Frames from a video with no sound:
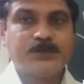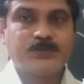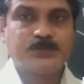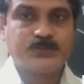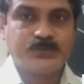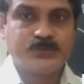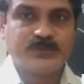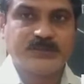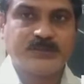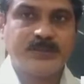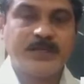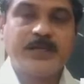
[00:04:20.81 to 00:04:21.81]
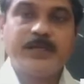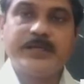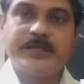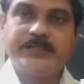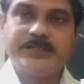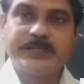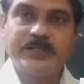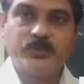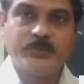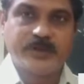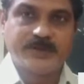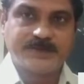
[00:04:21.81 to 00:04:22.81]
through the
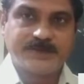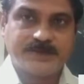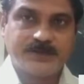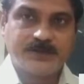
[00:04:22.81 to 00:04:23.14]
integuments.